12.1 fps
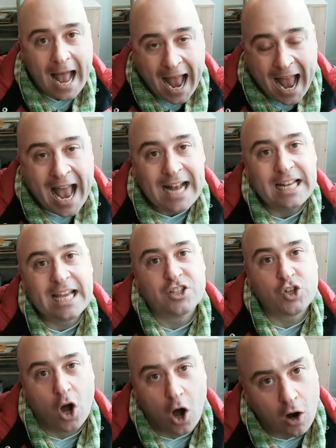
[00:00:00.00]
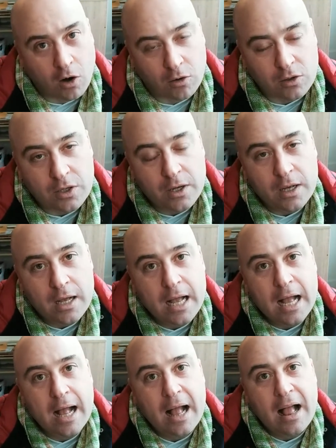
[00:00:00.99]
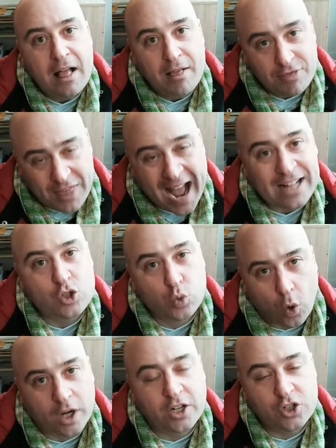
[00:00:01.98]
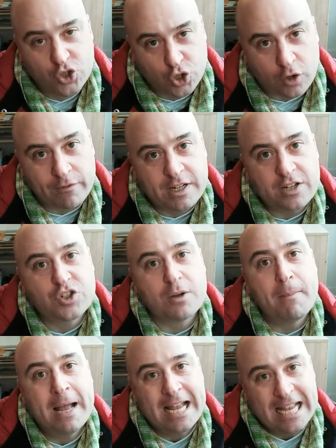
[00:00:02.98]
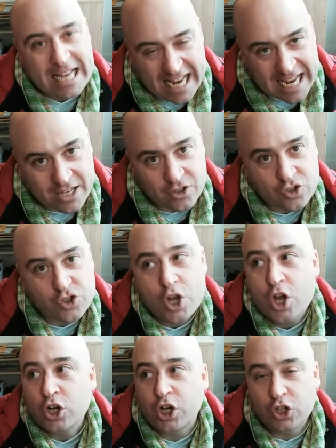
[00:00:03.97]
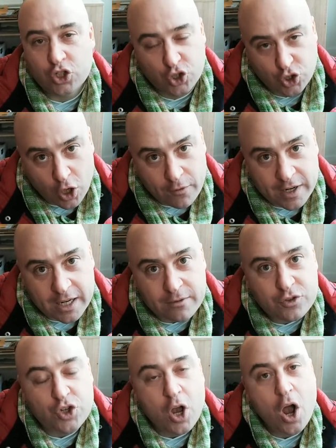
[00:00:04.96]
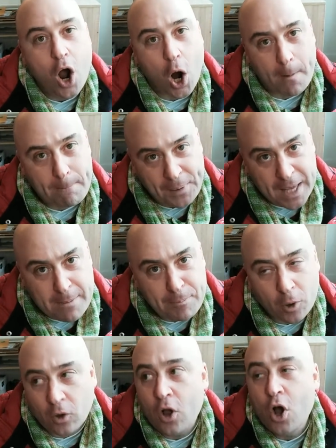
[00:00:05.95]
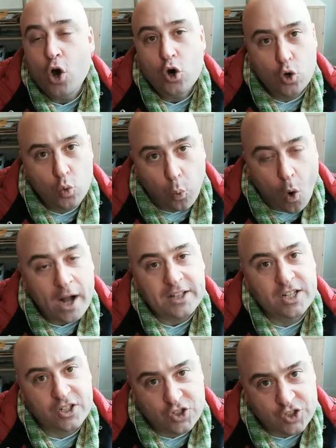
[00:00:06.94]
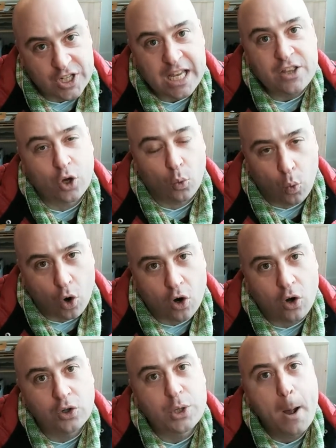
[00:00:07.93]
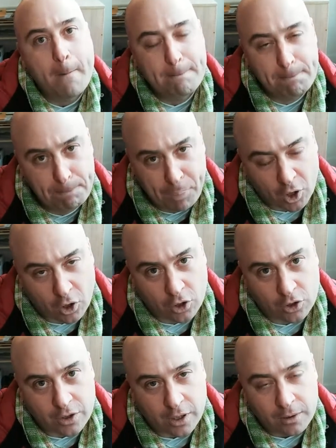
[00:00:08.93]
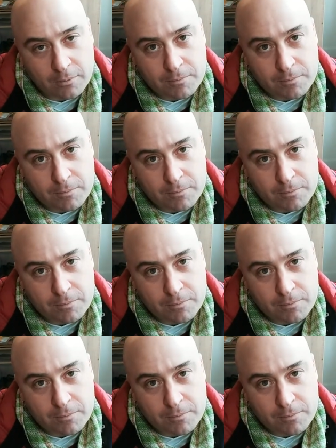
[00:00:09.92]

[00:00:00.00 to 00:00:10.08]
At its heart, that's what conservatism is. Conservatives are people who want to see the world burn.